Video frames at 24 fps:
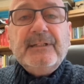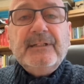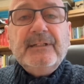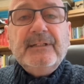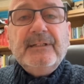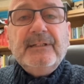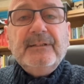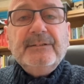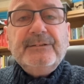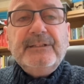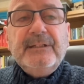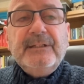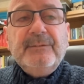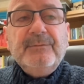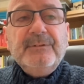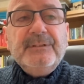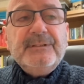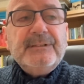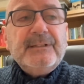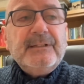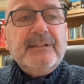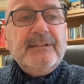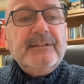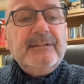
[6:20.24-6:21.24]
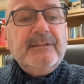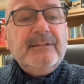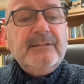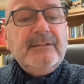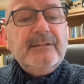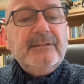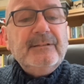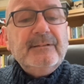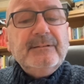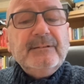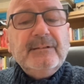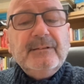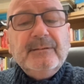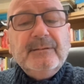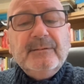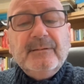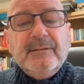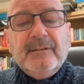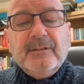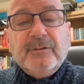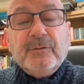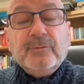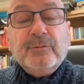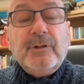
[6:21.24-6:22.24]
a, she was a,
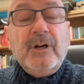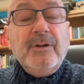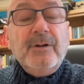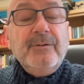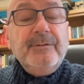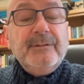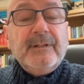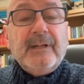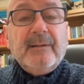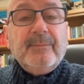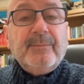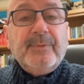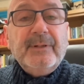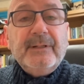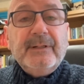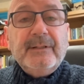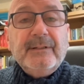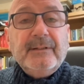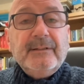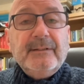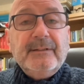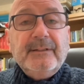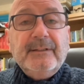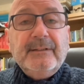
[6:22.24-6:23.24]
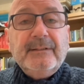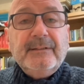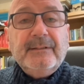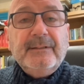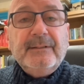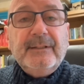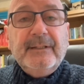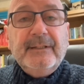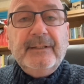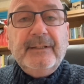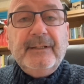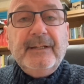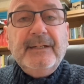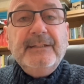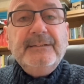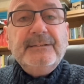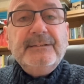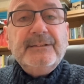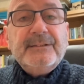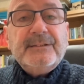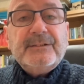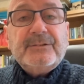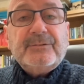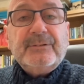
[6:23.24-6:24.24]
a, a grown up in a, in a, in an
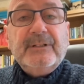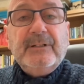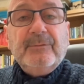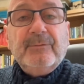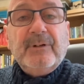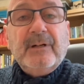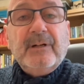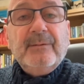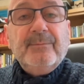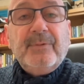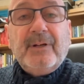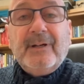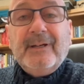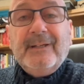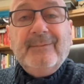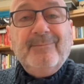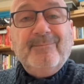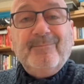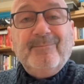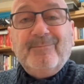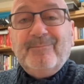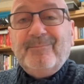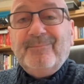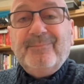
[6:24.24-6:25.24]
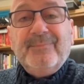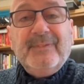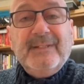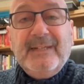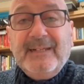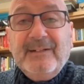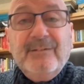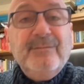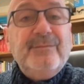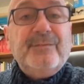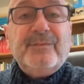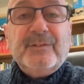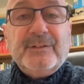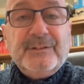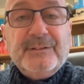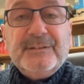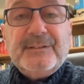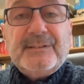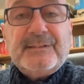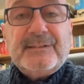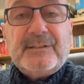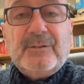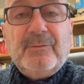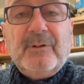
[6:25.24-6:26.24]
industry run by
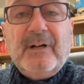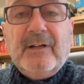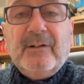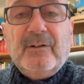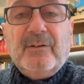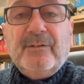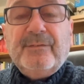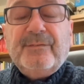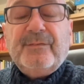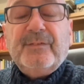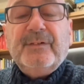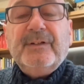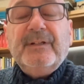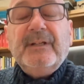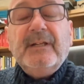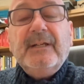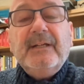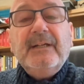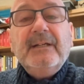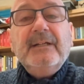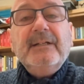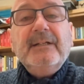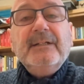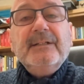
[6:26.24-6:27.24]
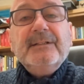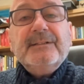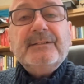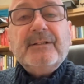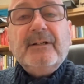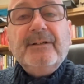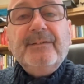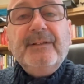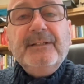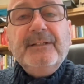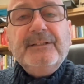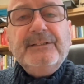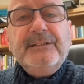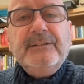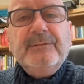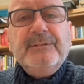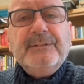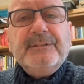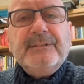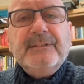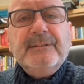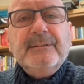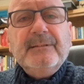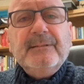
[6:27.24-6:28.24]
infants quite often. Yeah. So I think she
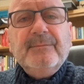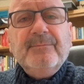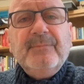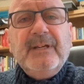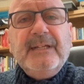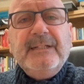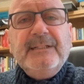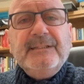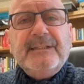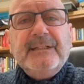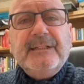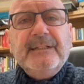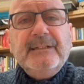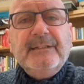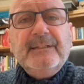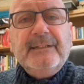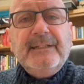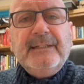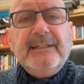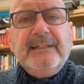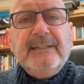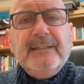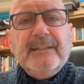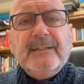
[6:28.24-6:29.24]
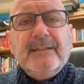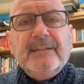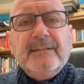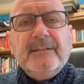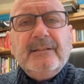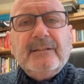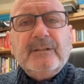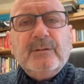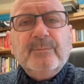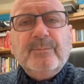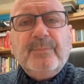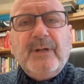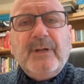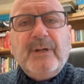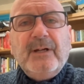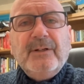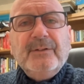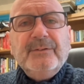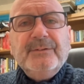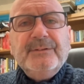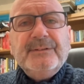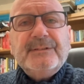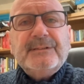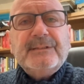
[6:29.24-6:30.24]
was amazingly uh,
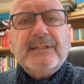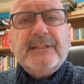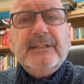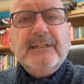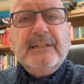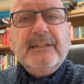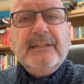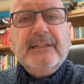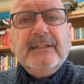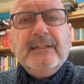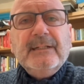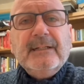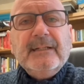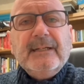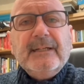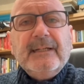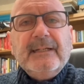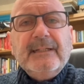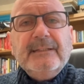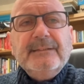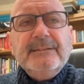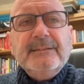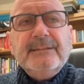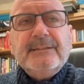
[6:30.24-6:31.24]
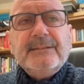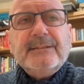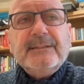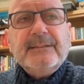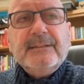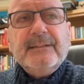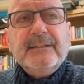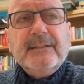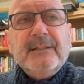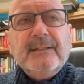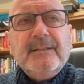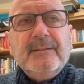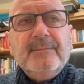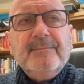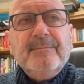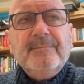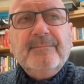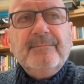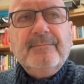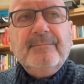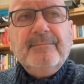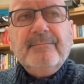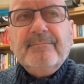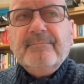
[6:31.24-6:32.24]
composed and
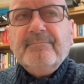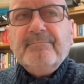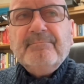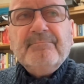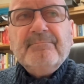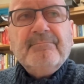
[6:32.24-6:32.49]
um,